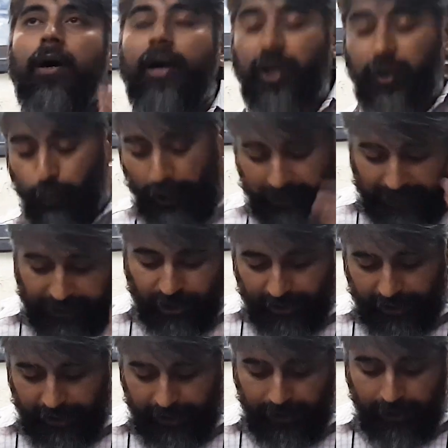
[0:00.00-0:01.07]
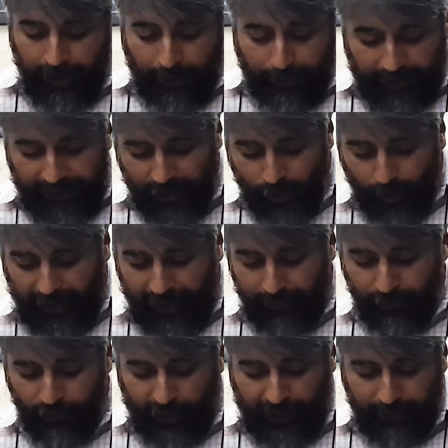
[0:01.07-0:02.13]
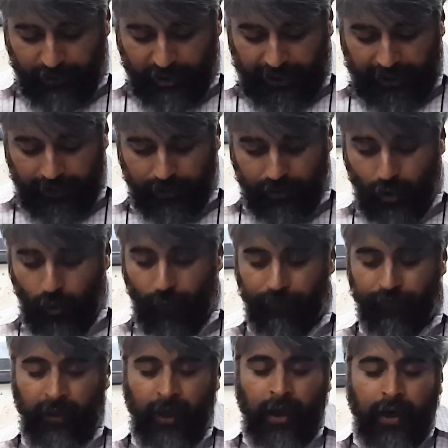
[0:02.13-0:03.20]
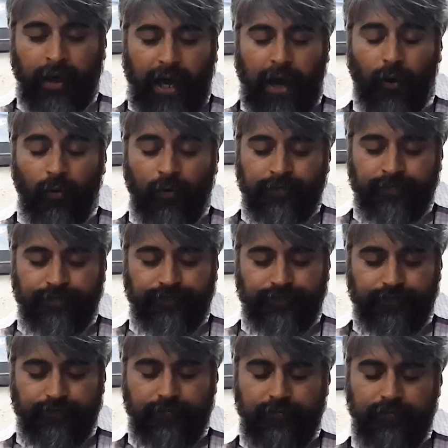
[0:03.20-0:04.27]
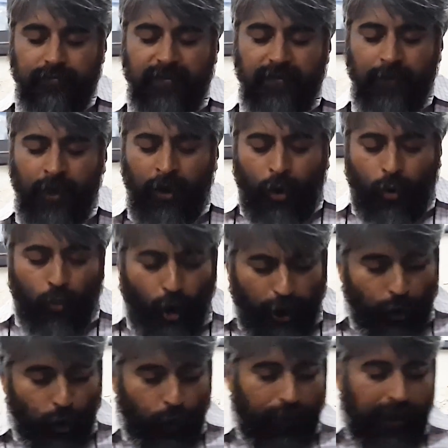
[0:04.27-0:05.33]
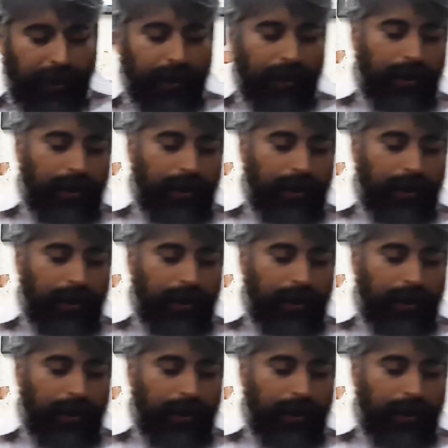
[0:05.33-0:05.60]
exploitation here means when I'm saying so. Now, what do we